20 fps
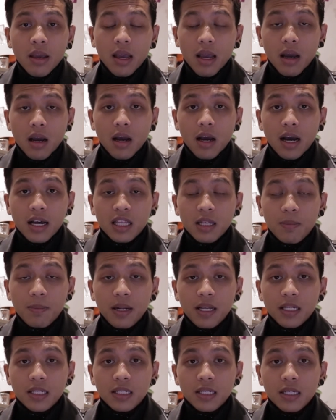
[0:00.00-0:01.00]
other
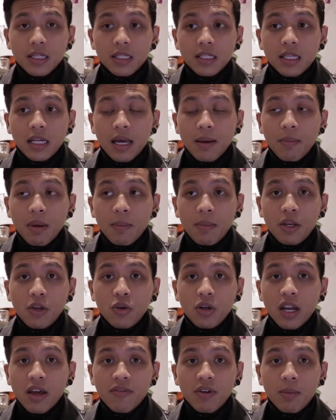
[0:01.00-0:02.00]
places like maybe
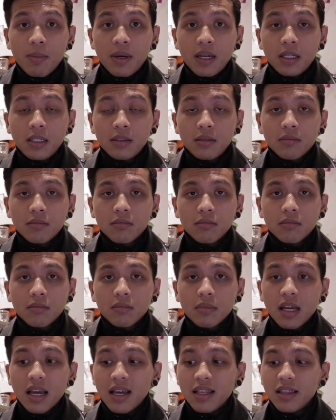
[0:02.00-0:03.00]
you've never been,
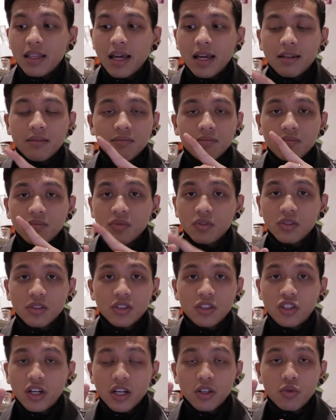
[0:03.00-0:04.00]
and then
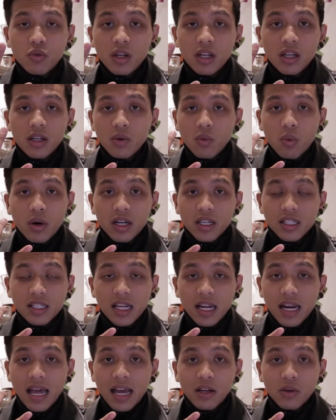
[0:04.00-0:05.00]
try to learn what is
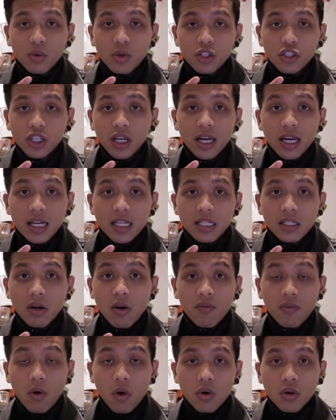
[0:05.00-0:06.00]
their language is.
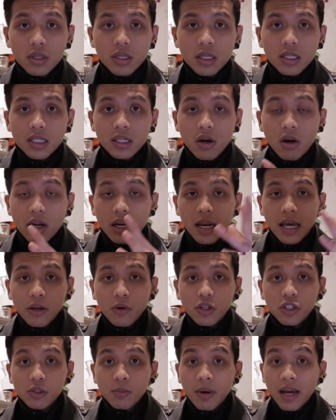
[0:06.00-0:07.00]
Of course, it's not a
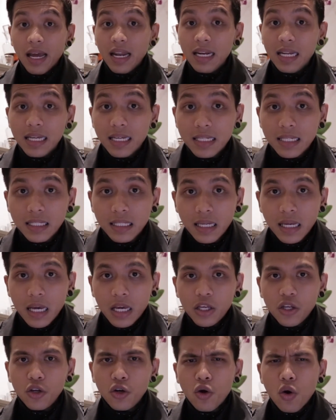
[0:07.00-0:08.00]
language, but at least
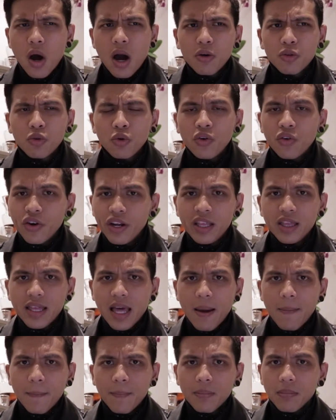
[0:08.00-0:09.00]
you know how to greet
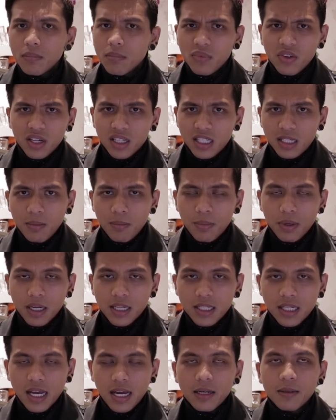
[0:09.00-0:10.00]
them. Simple
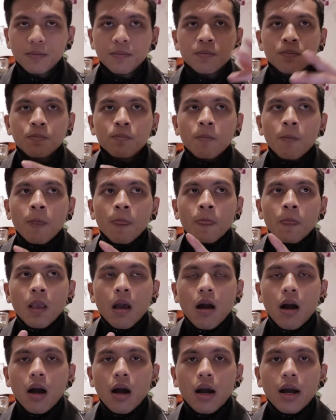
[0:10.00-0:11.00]
as that.
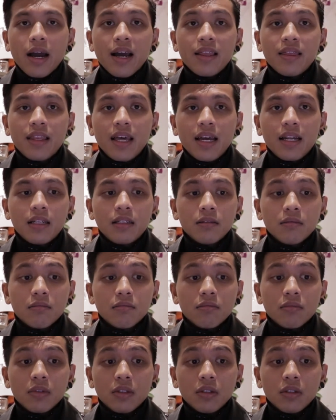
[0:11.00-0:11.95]
And then